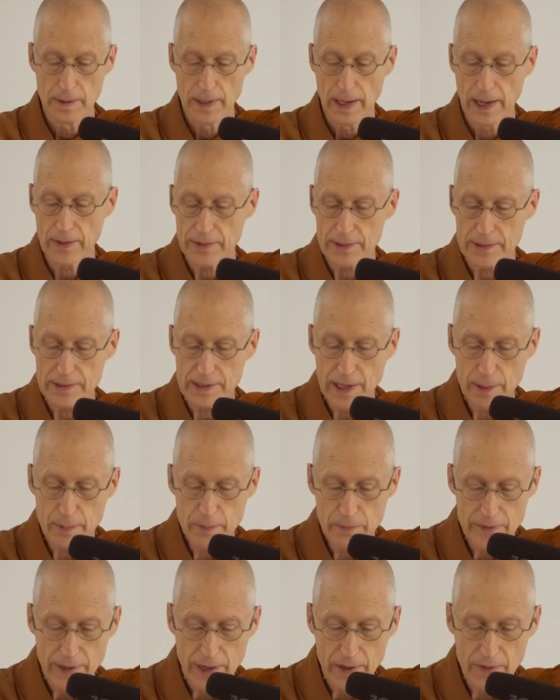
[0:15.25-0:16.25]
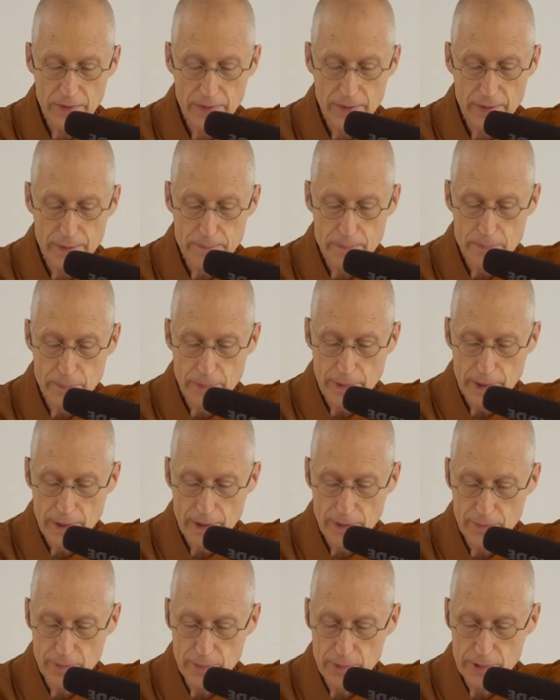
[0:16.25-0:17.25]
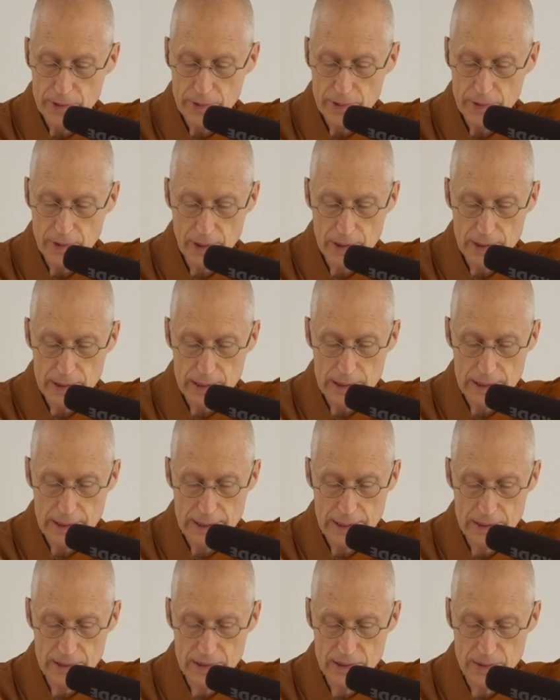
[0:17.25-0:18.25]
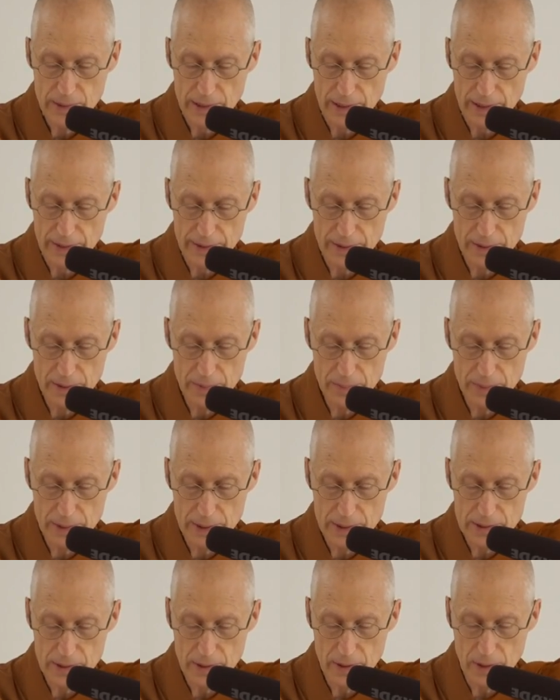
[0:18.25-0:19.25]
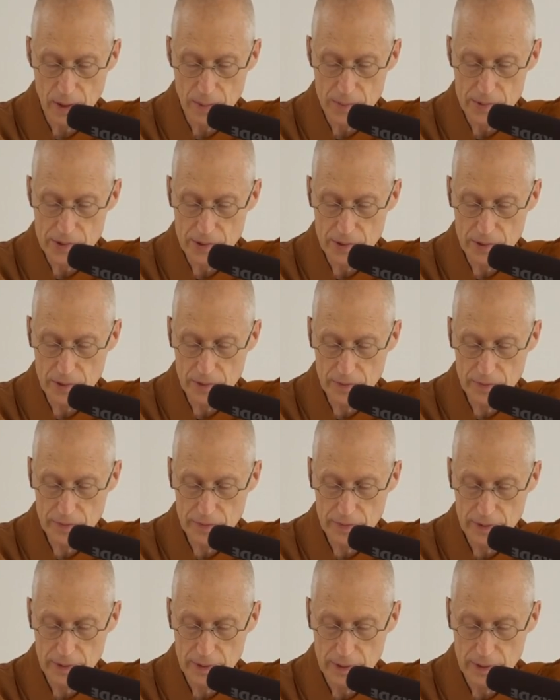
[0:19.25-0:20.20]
at the time of death, if we do not cling to anything but observe